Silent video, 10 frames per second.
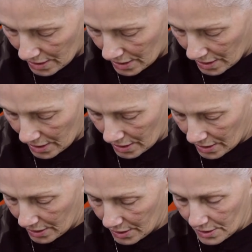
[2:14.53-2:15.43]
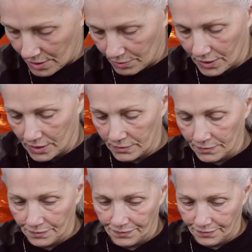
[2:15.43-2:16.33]
And this
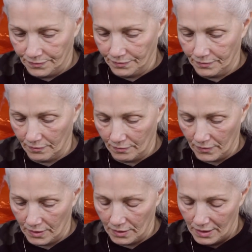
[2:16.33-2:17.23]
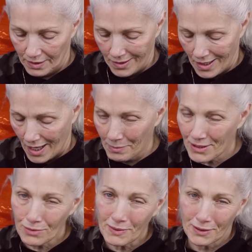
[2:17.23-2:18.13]
one, I'm
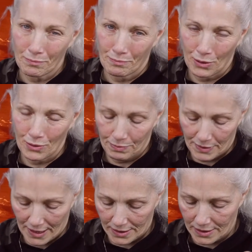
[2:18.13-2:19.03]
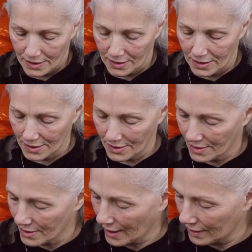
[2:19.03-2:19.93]
assuming they're both black since it doesn't
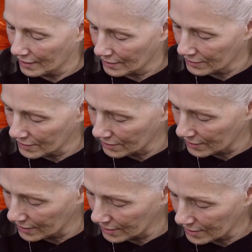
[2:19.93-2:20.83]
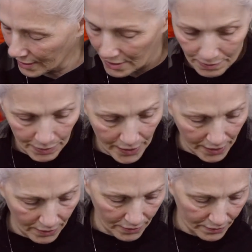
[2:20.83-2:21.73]
say. Oh no, it looks like it's
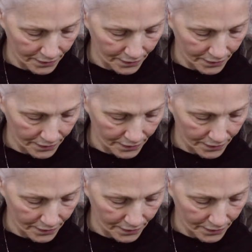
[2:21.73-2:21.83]
brown.